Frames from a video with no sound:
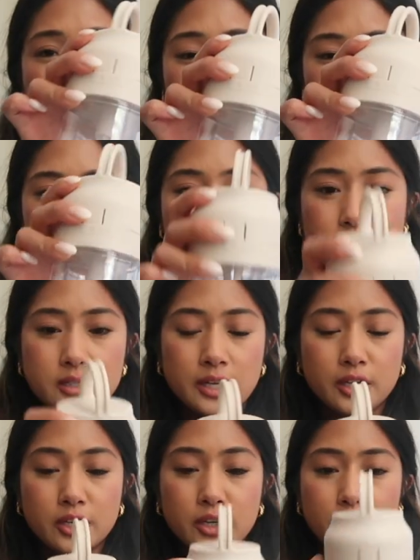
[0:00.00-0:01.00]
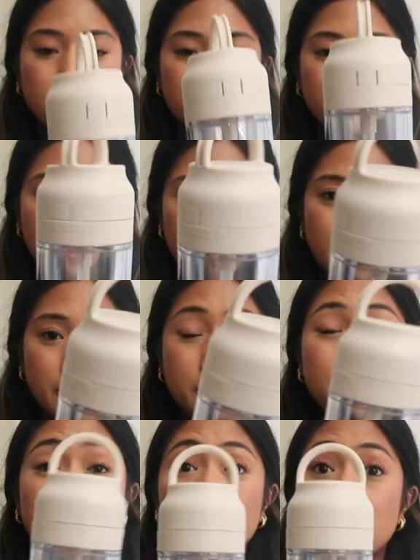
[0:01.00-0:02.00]
coffee container. And what I
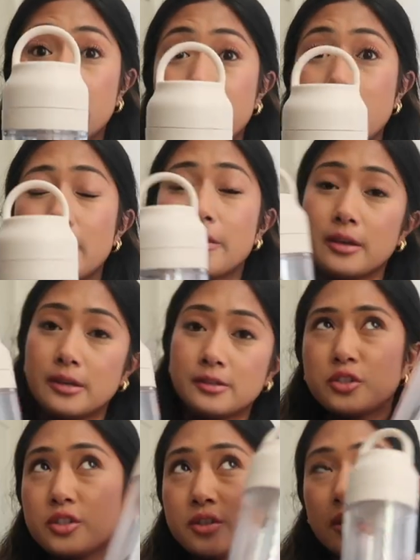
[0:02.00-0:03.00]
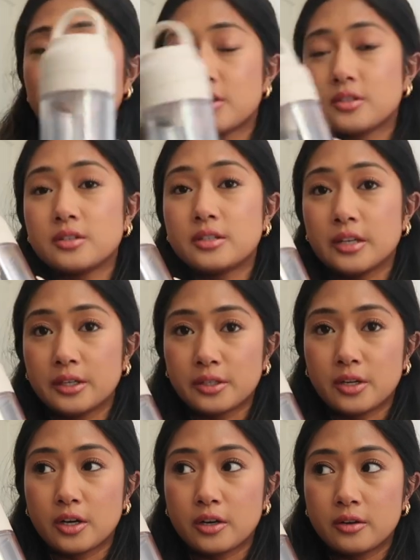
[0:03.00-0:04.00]
really love about this, I actually saw this on
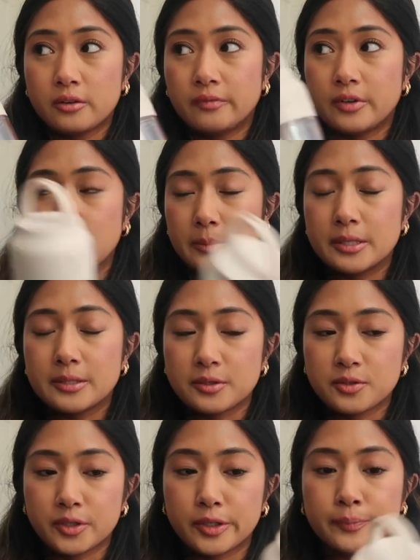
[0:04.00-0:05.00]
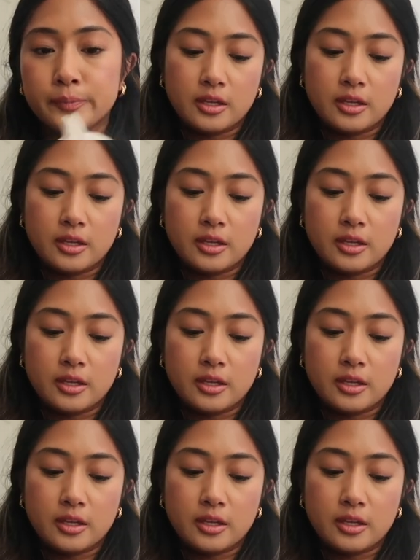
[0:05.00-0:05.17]
TikTok via my sister.